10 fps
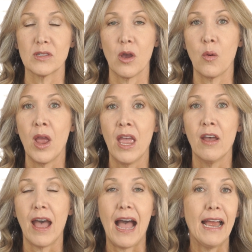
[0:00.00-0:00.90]
So
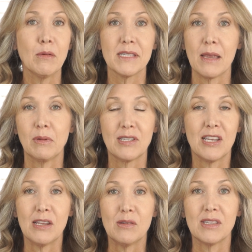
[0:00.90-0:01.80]
I was able to
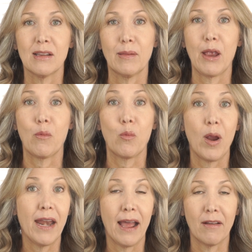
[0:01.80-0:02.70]
use it like
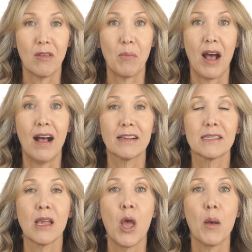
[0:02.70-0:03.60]
right out of the box.